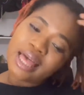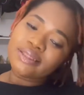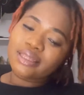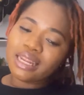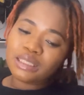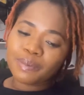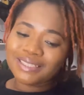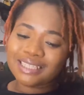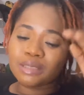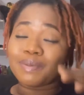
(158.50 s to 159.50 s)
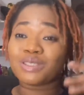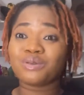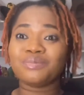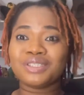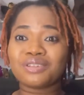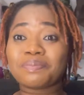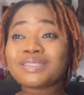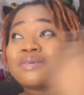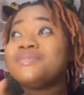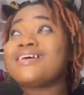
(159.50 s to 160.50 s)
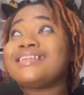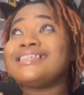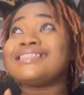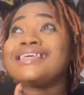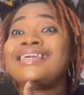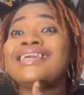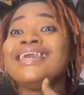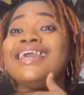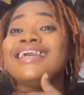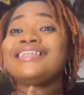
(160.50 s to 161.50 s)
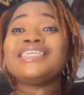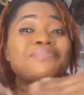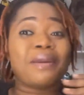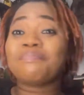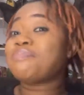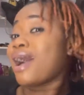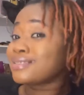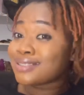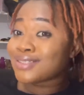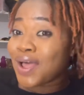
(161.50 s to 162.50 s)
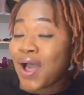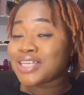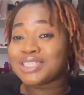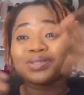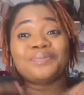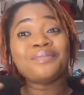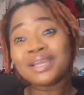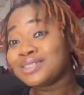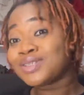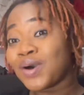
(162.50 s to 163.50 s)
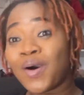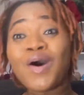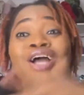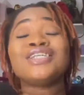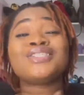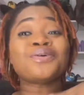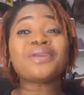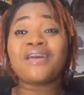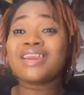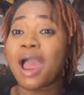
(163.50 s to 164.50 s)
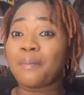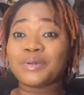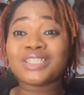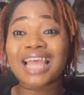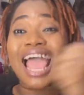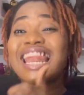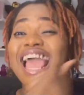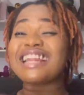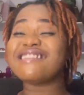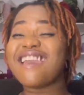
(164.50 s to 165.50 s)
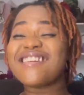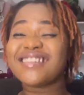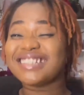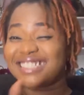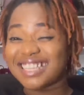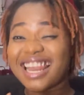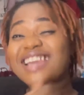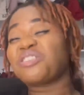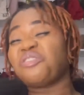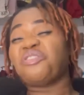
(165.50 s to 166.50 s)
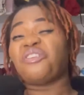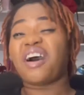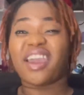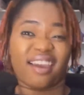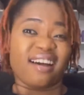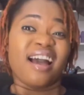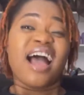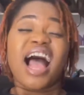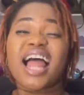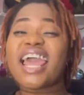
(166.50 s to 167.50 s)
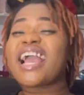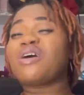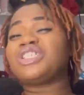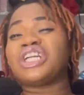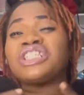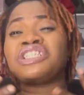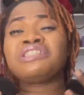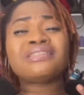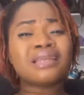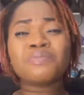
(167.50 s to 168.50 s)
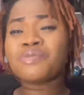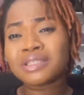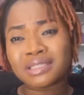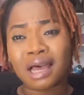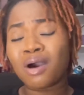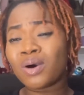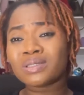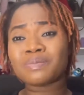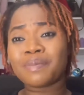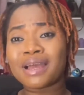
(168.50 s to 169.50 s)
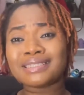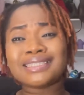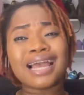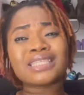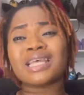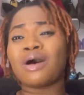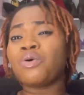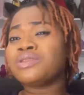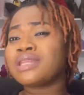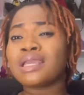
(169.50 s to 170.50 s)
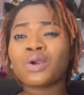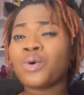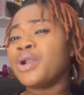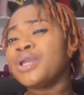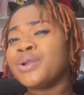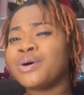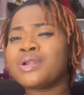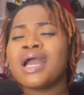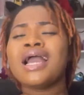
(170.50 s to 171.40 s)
The next person is Pastor Mildred. She's my pastor. She's a mentor. She's someone I really appreciate. I like the energy. I like the fire. I like how she celebrates her husband. She has her own thing going on.